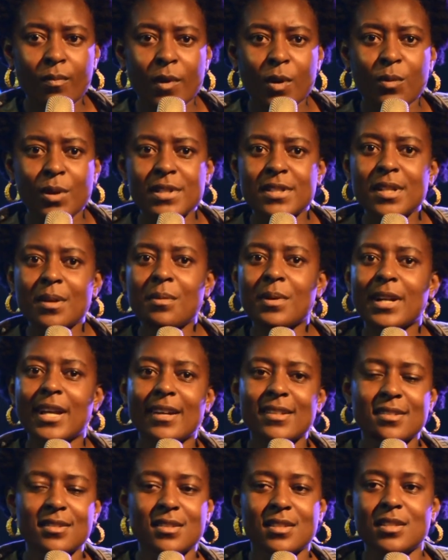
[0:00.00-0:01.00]
when someone
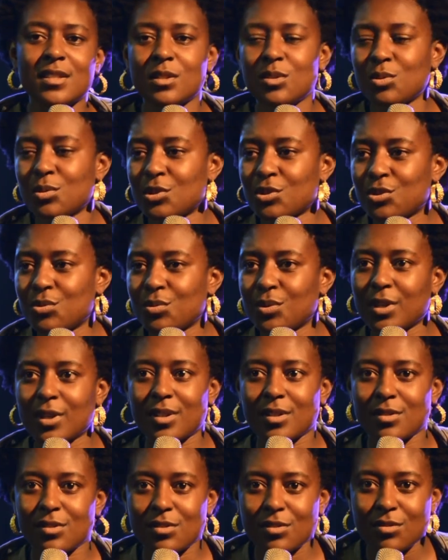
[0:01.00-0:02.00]
hasn't seen you in 2
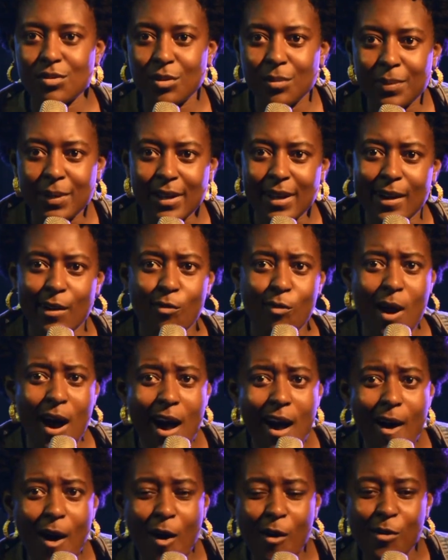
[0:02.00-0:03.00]
years, they'll be like,
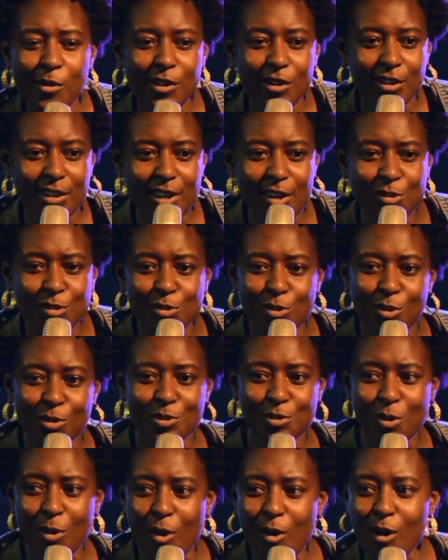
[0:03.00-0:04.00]
wow, you're now so
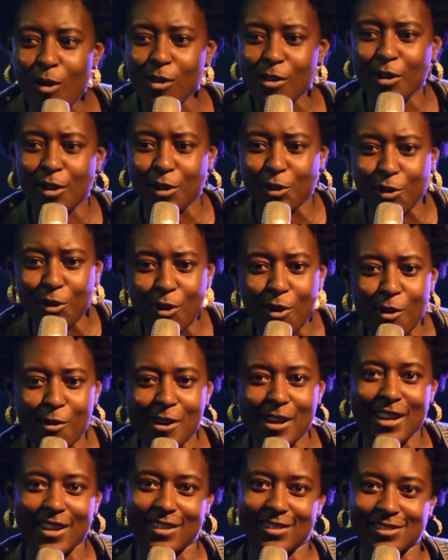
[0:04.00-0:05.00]
tall, you're
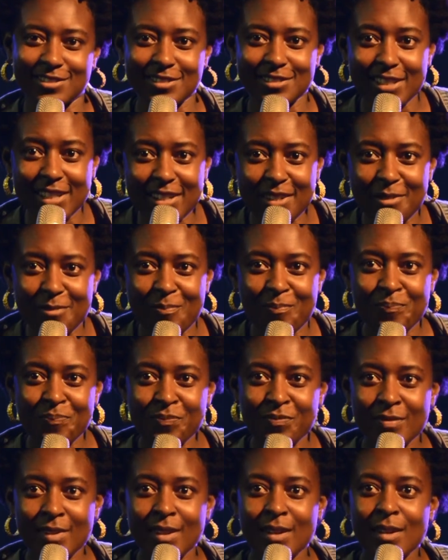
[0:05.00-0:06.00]
growing, right?
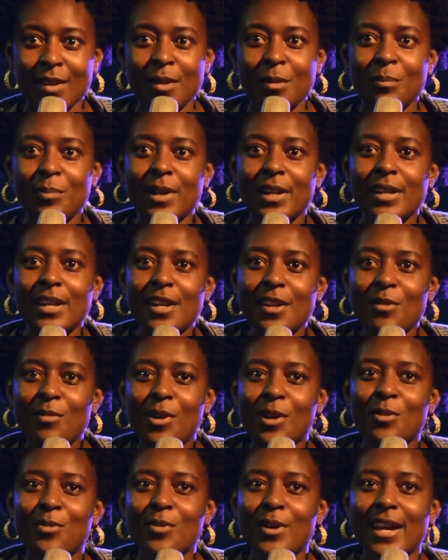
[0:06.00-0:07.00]
But
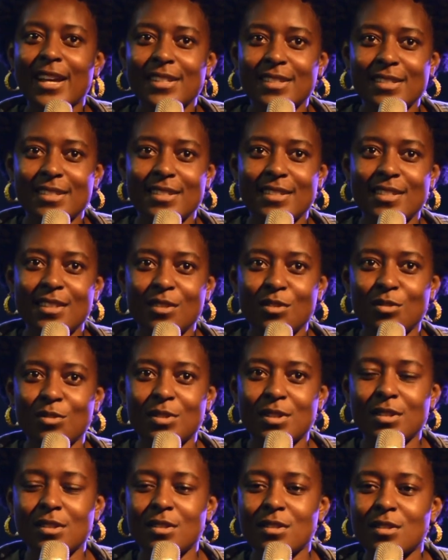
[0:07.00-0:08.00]
anyone who hasn't seen you
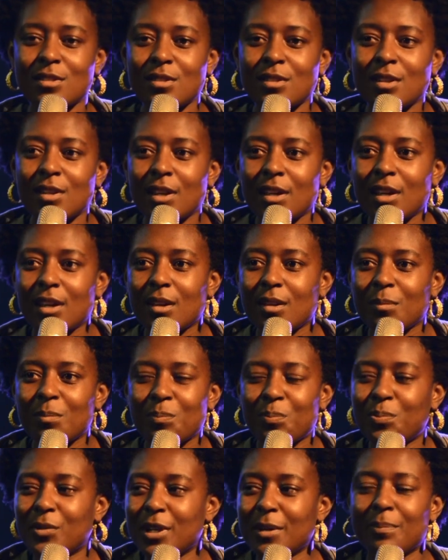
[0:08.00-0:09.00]
since
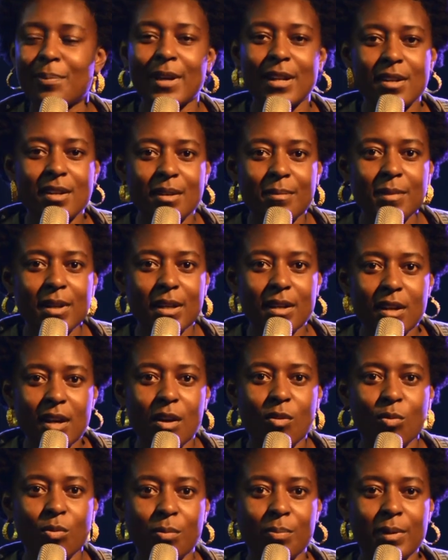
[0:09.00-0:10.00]
pre-pandemic
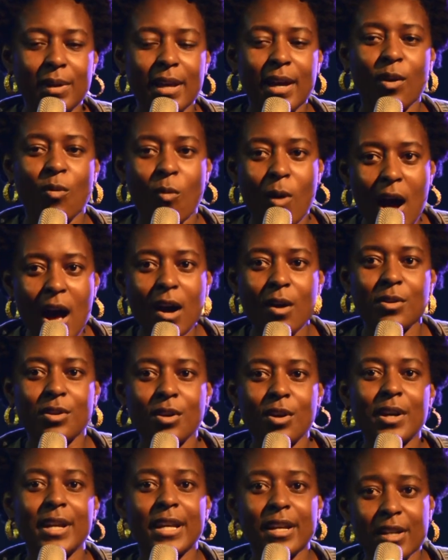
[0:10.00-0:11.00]
now will be like, wow,
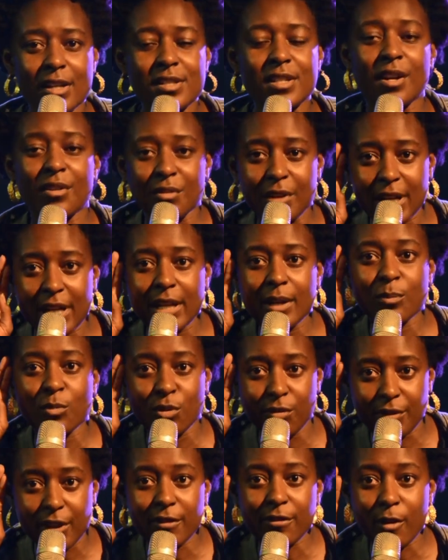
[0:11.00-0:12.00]
your ears are really
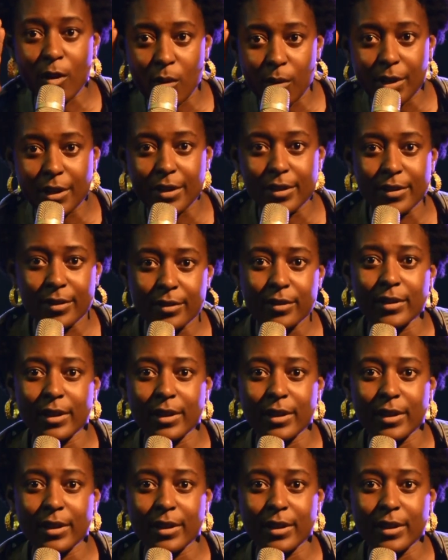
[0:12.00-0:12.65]
moving forward.